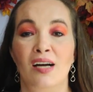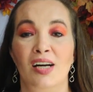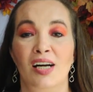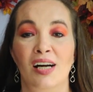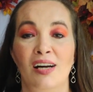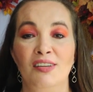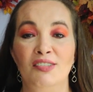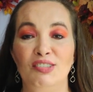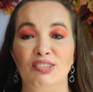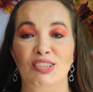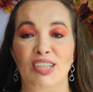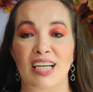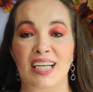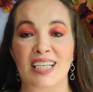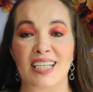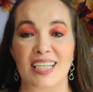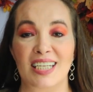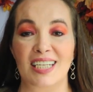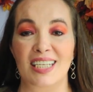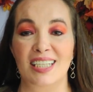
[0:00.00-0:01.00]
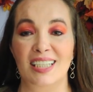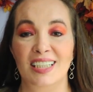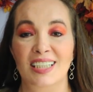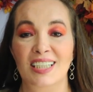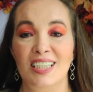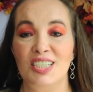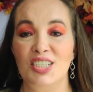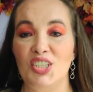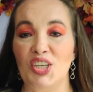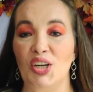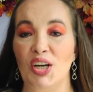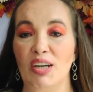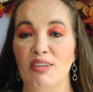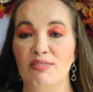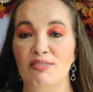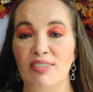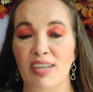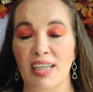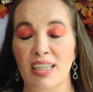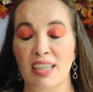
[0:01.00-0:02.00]
Alrighty, so I'm
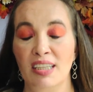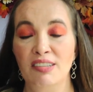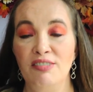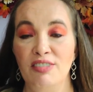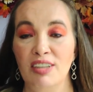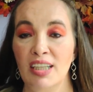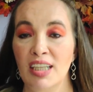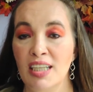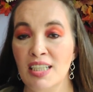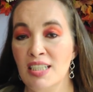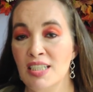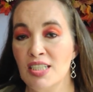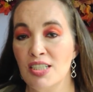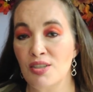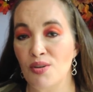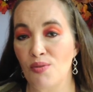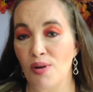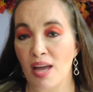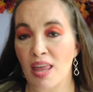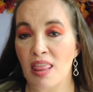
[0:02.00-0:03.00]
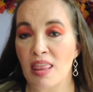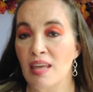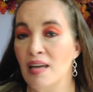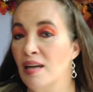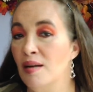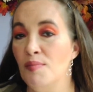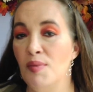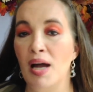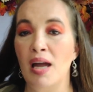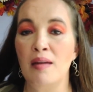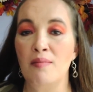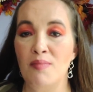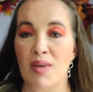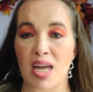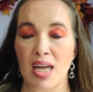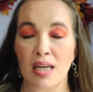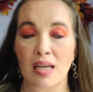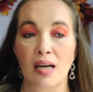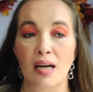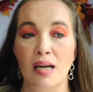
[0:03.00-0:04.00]
finally finished with my
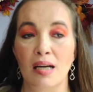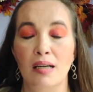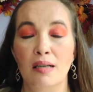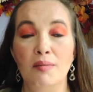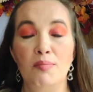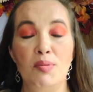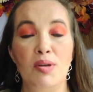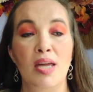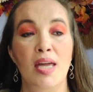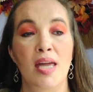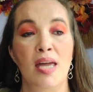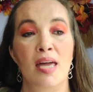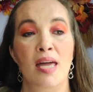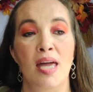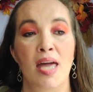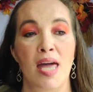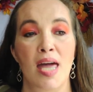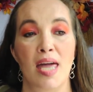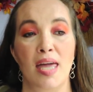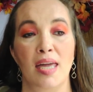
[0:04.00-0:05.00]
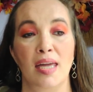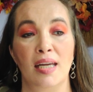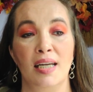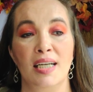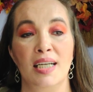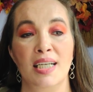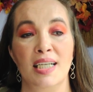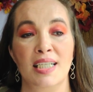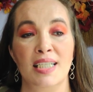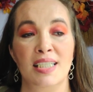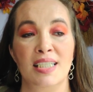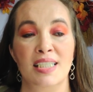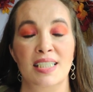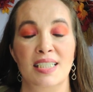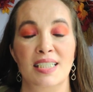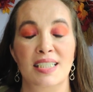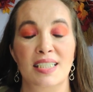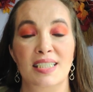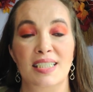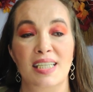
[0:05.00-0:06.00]
makeup,
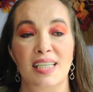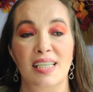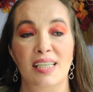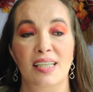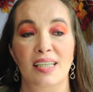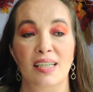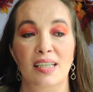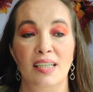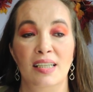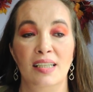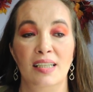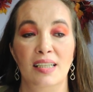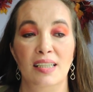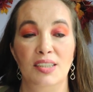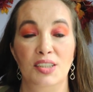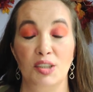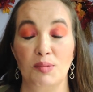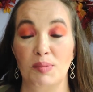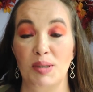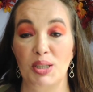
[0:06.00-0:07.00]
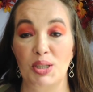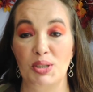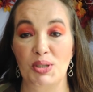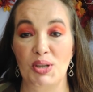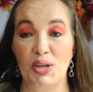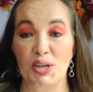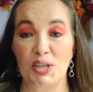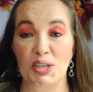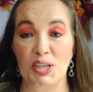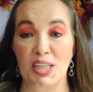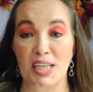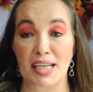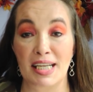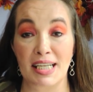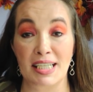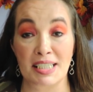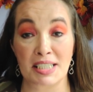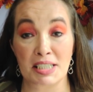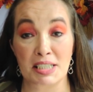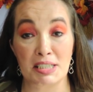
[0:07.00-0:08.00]
and took me a little longer than
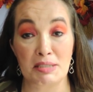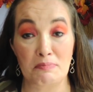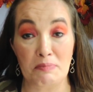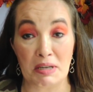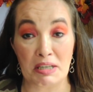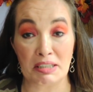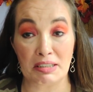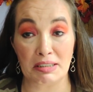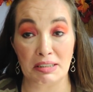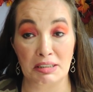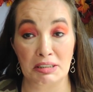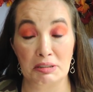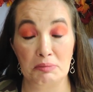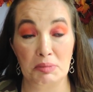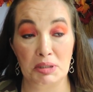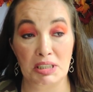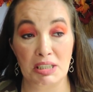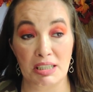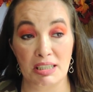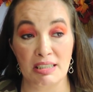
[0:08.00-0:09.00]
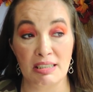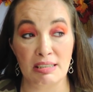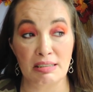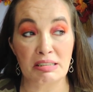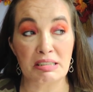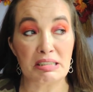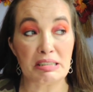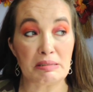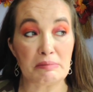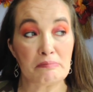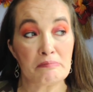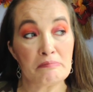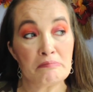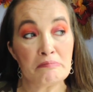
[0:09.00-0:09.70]
I expected because